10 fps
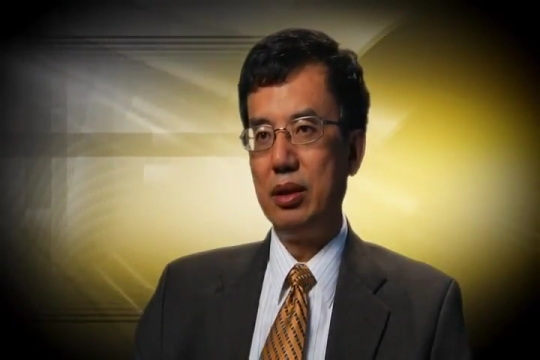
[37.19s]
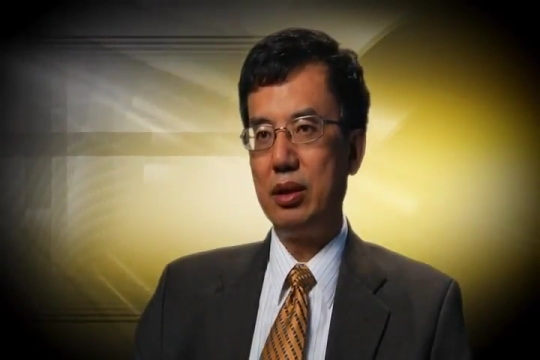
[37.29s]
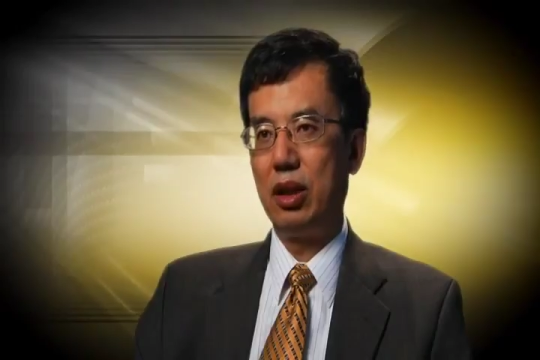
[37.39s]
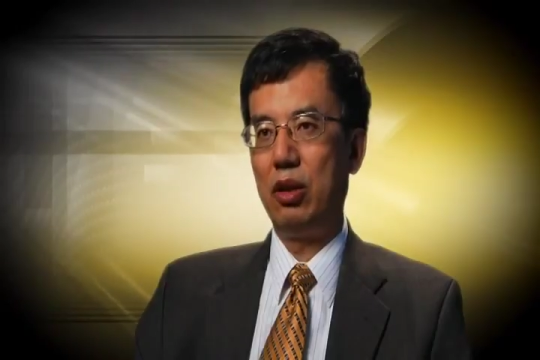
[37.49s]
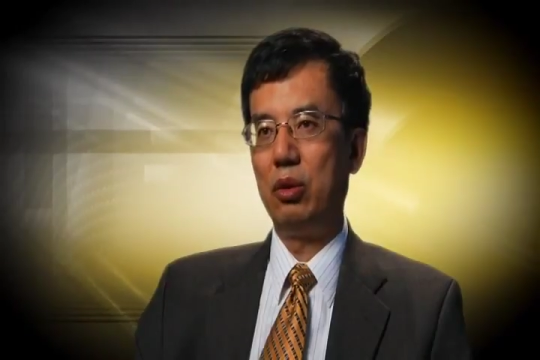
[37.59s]

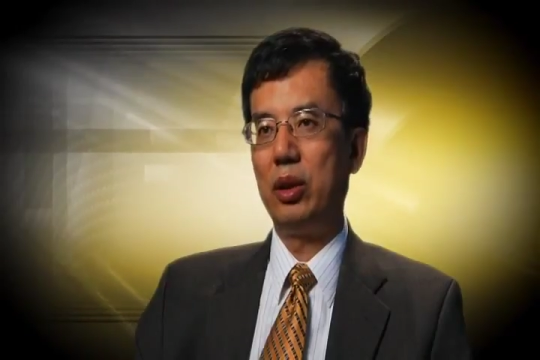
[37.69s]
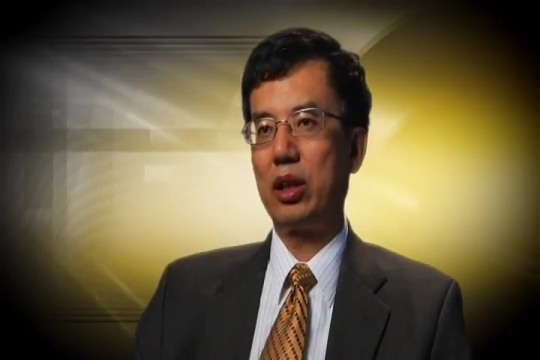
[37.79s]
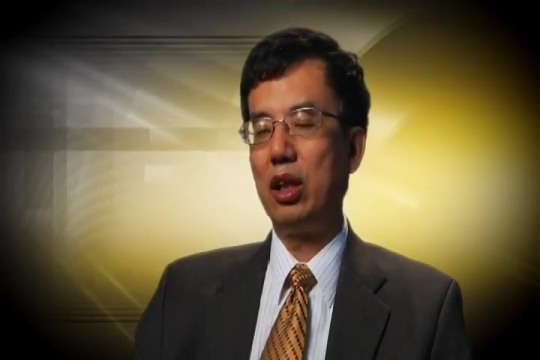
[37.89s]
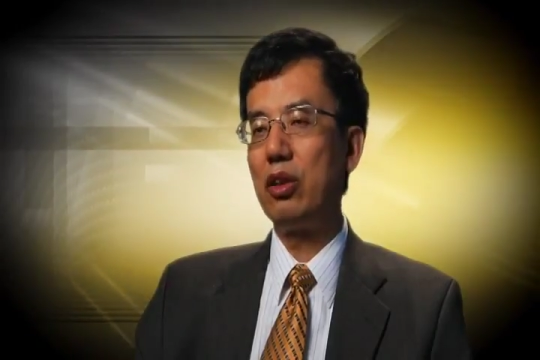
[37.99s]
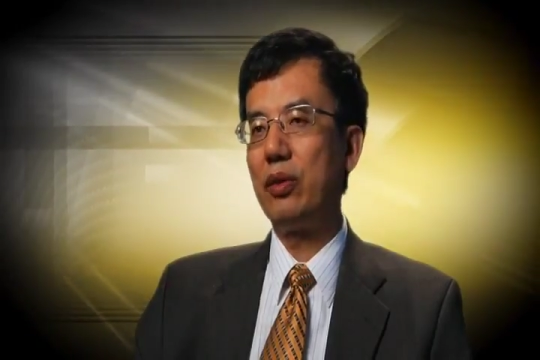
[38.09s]
So
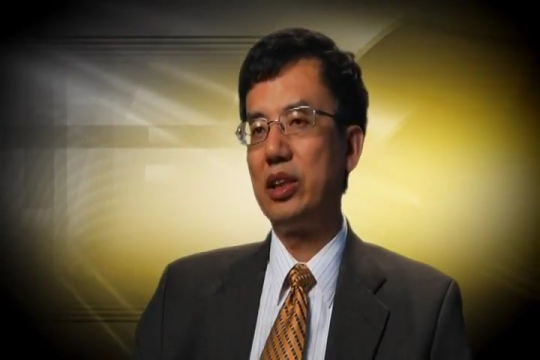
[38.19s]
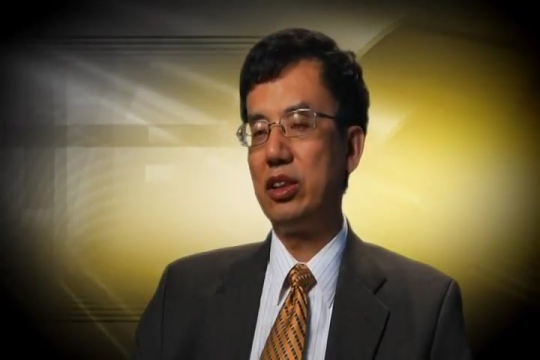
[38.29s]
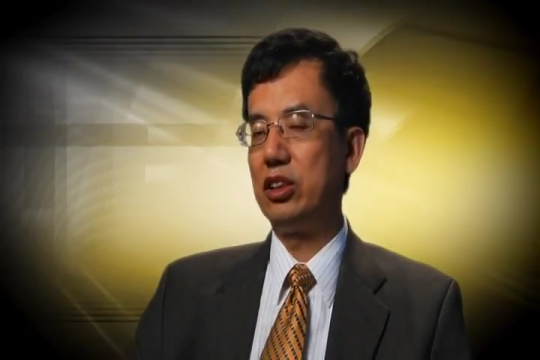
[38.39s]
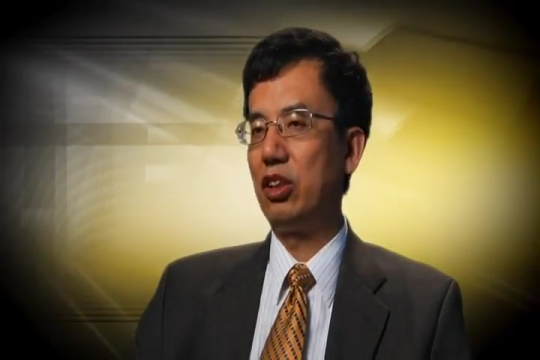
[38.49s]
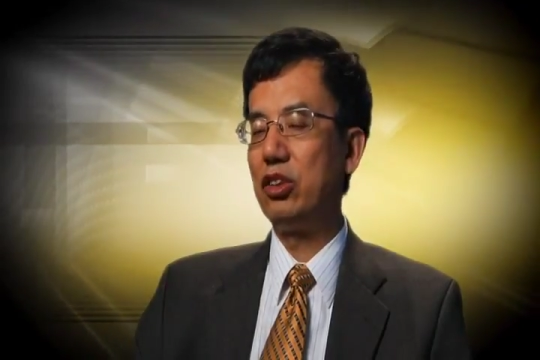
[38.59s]
the
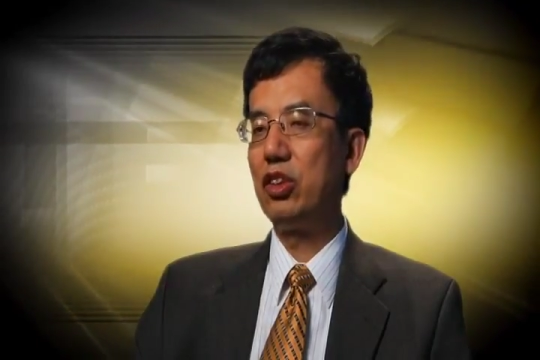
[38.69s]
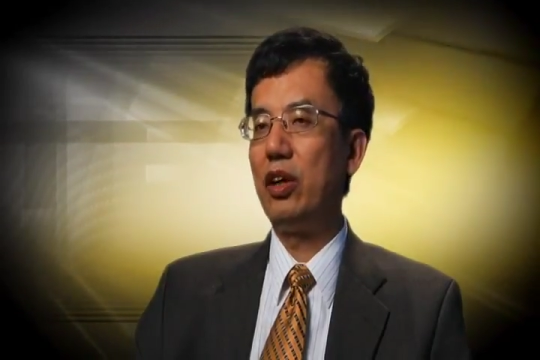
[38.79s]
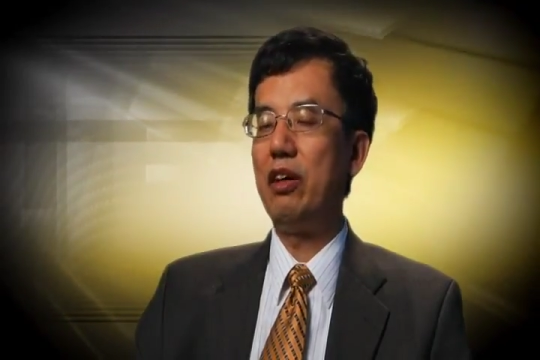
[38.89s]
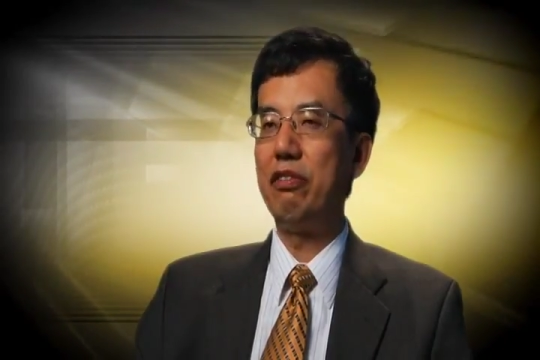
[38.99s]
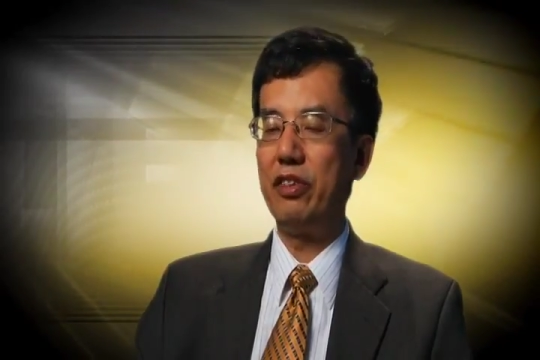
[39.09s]
Congress is
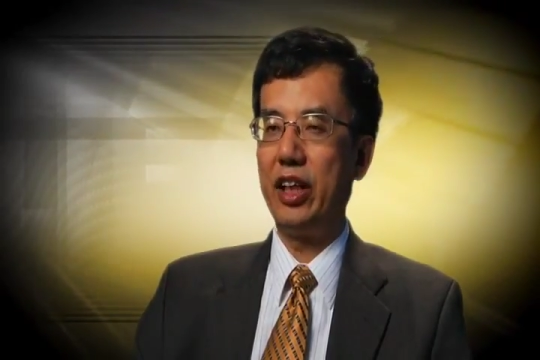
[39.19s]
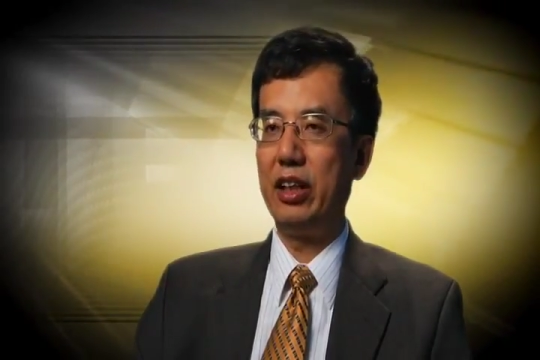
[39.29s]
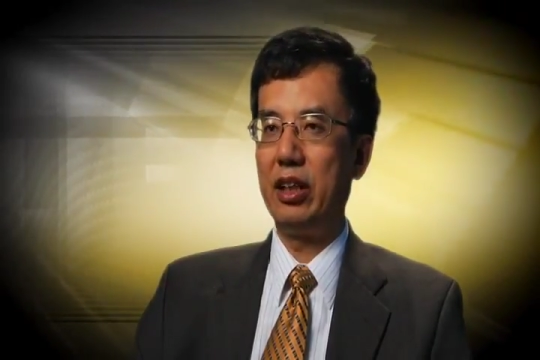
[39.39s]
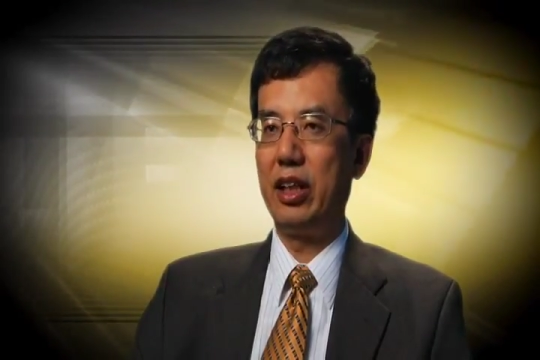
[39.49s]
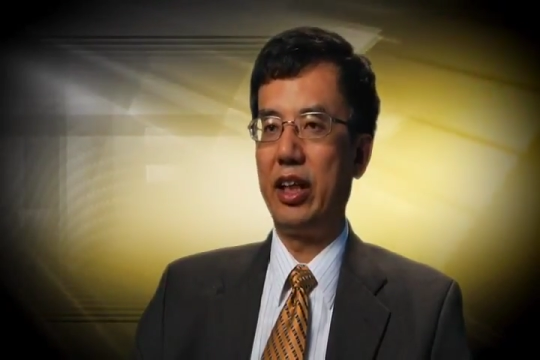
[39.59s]
also
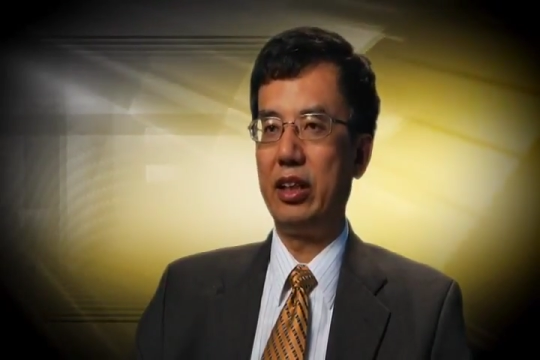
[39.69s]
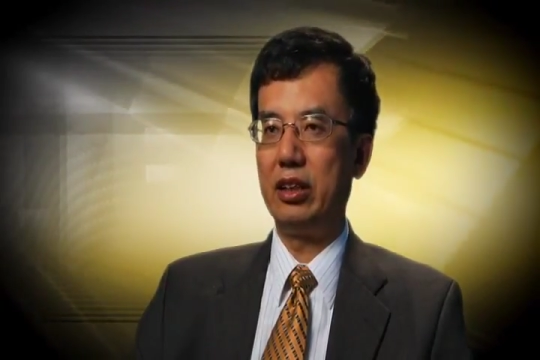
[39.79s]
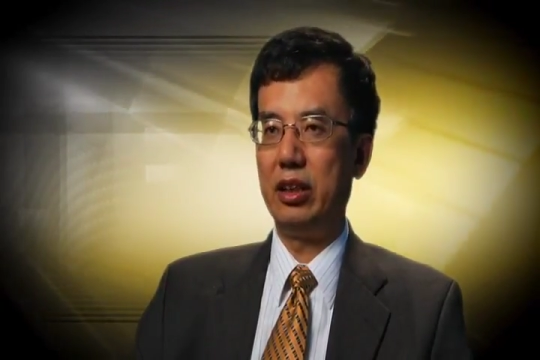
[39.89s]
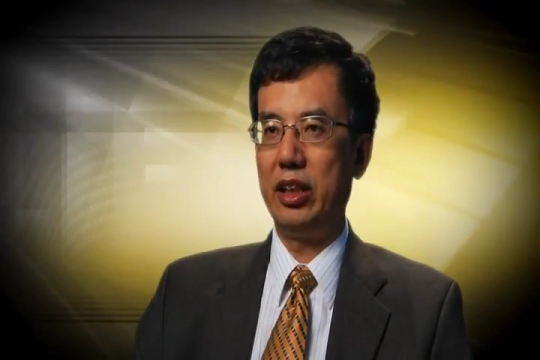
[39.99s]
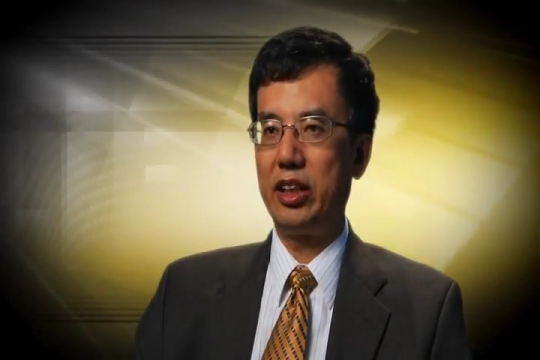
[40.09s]
afraid that
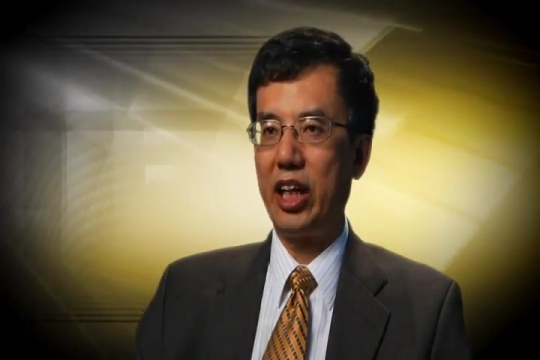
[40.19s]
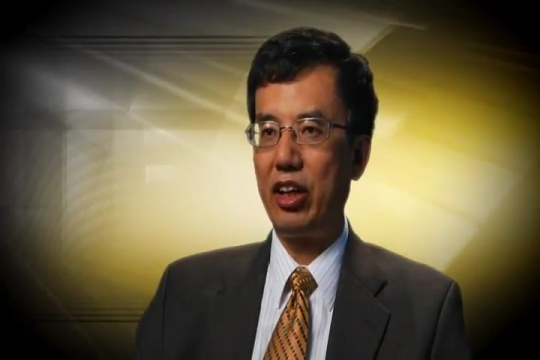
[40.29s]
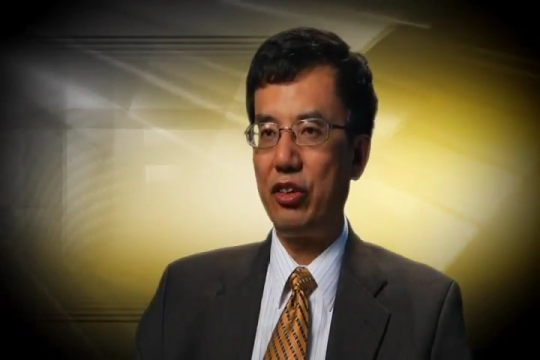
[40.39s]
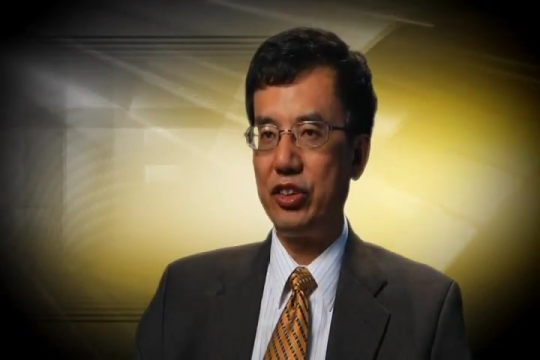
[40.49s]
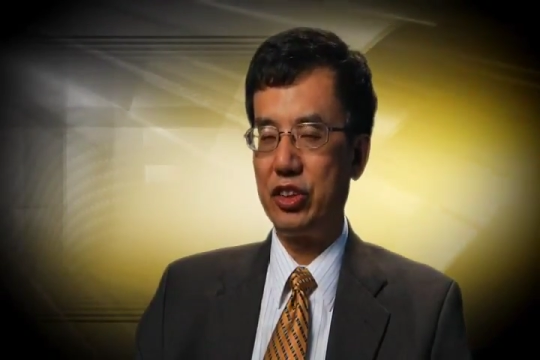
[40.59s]
the
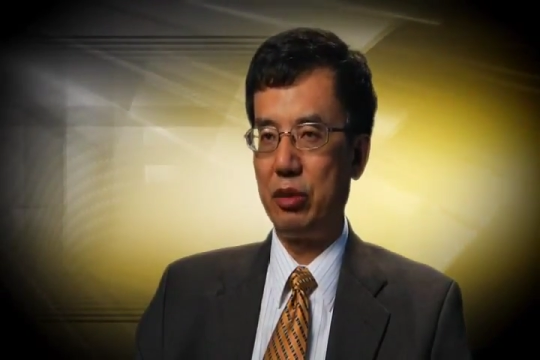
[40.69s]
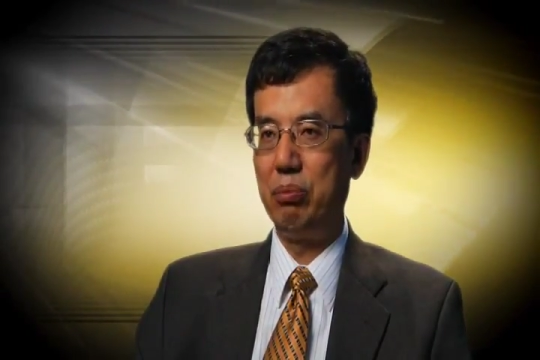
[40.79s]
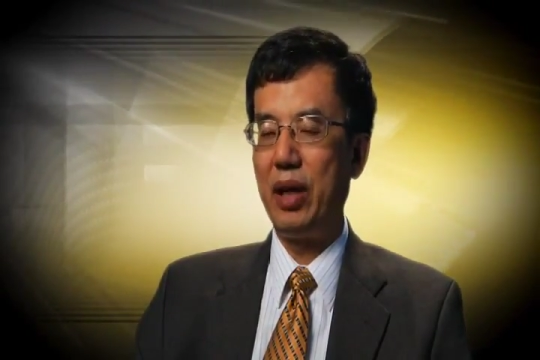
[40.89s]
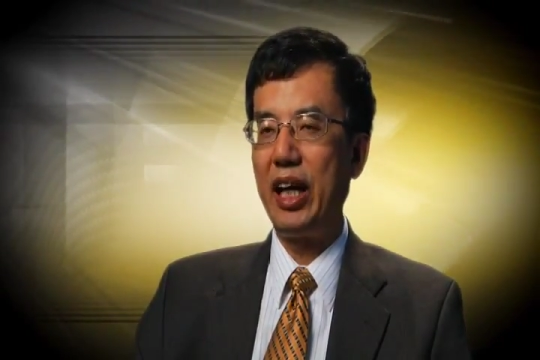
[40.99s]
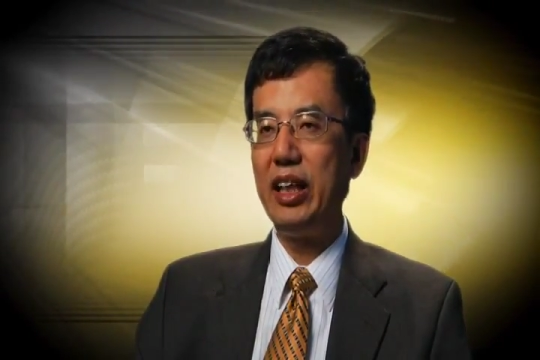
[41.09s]
terrorists
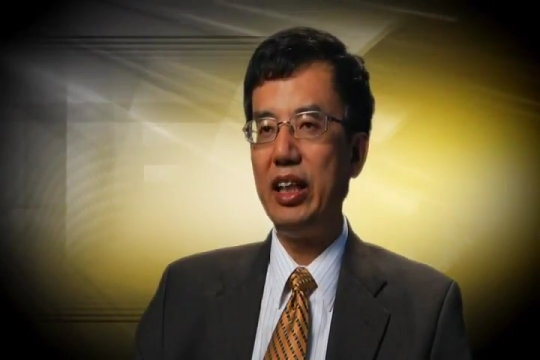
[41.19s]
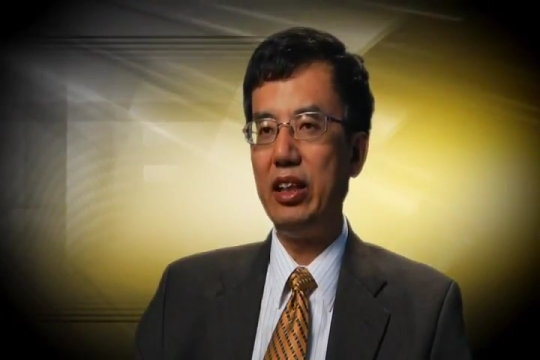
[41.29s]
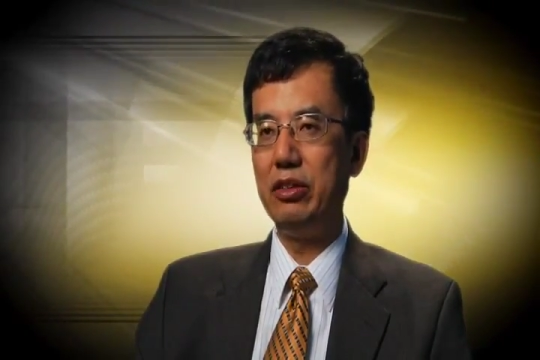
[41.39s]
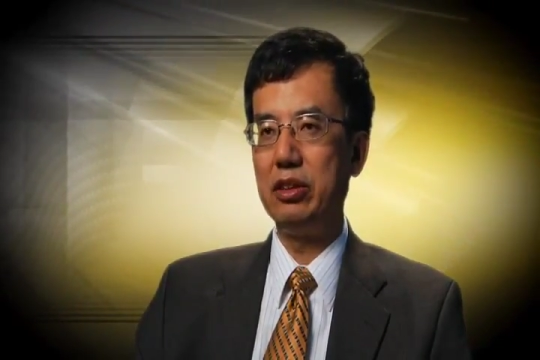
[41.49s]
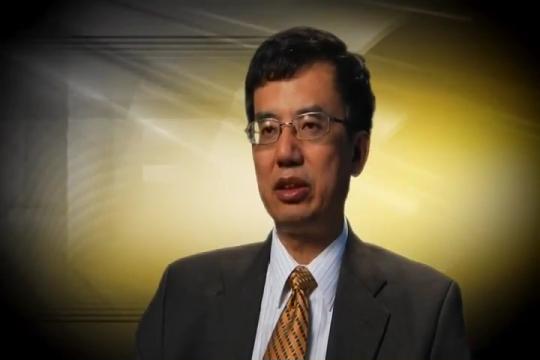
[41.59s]
might
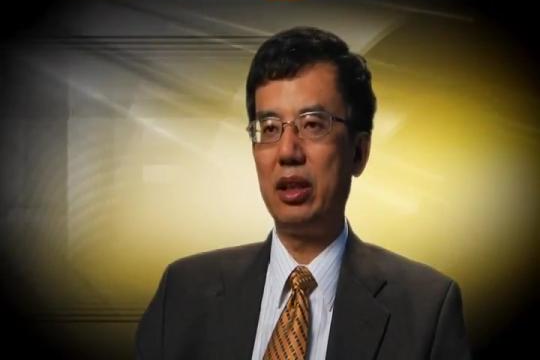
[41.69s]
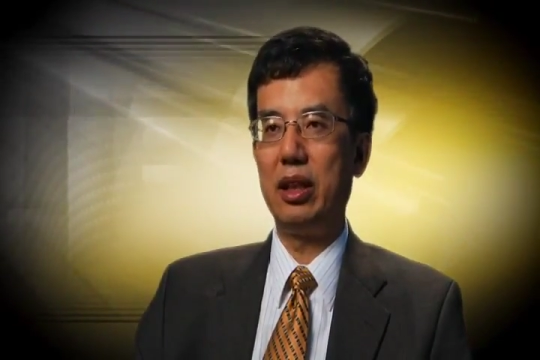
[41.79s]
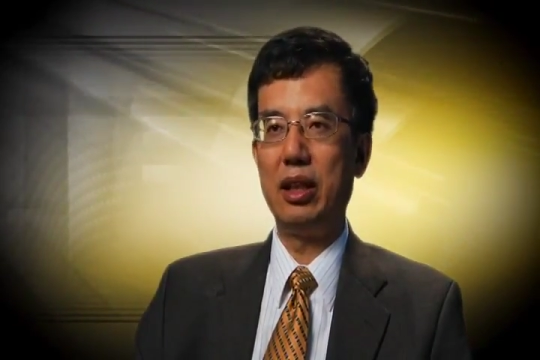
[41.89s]
use